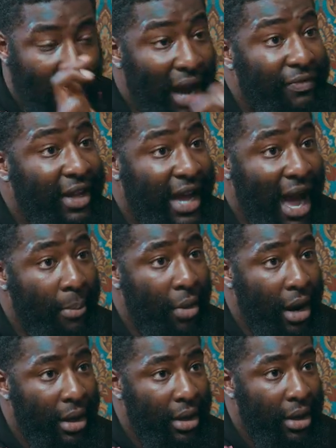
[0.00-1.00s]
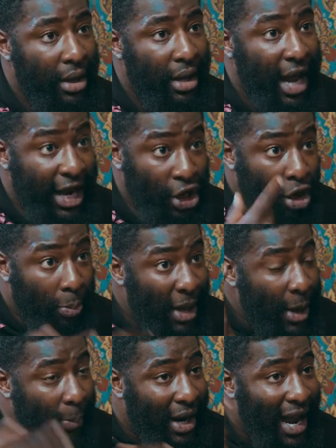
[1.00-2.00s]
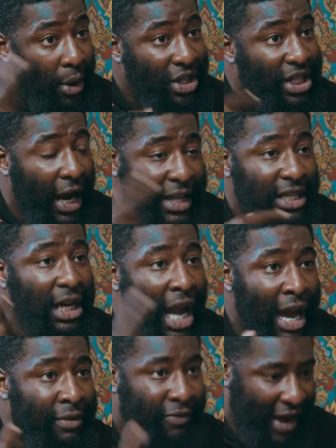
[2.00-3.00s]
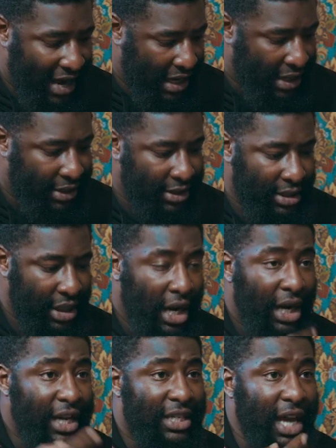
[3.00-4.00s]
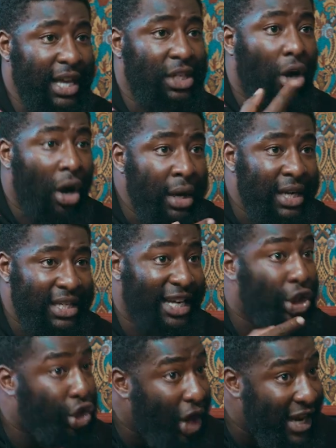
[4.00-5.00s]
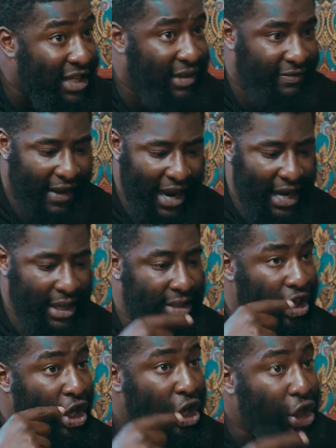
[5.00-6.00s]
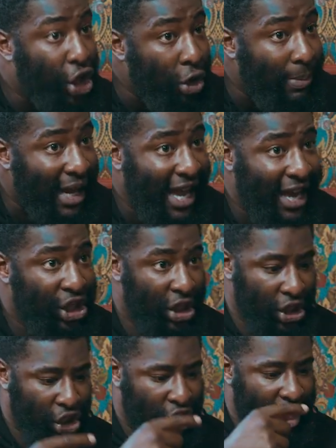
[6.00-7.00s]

of the camera. Mm. And young people now are starting to learn violence. They're starting to understand traits of violence, humiliation, and